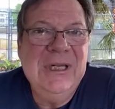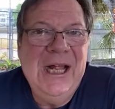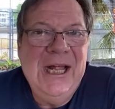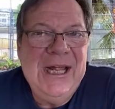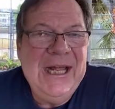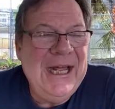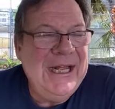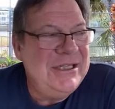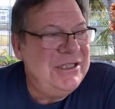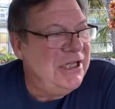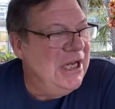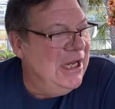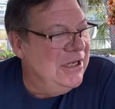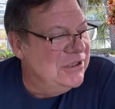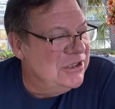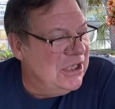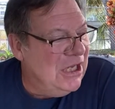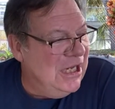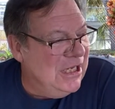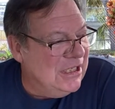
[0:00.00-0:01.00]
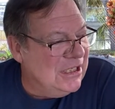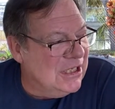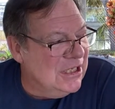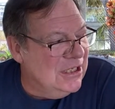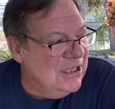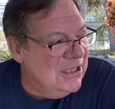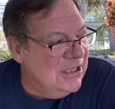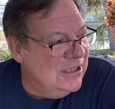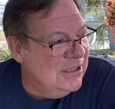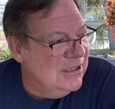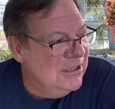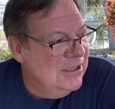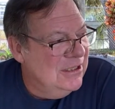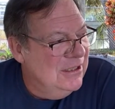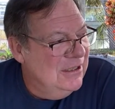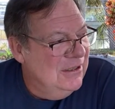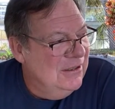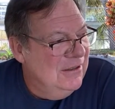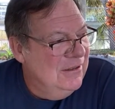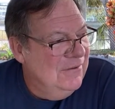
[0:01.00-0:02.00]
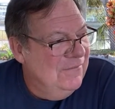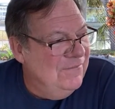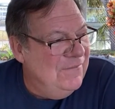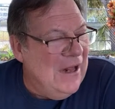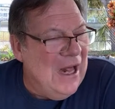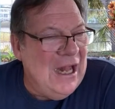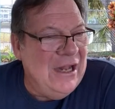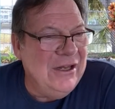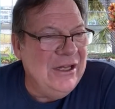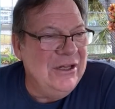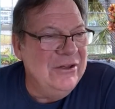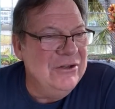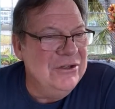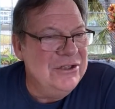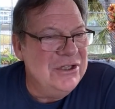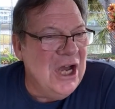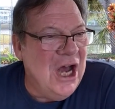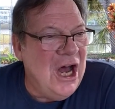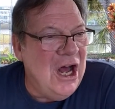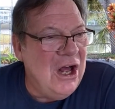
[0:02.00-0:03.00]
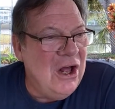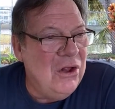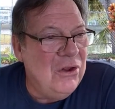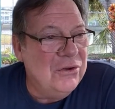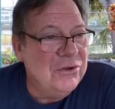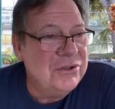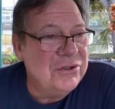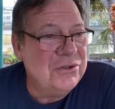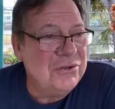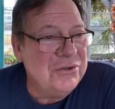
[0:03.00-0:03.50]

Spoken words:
Yeah, it sounds like Valley of the Dolls or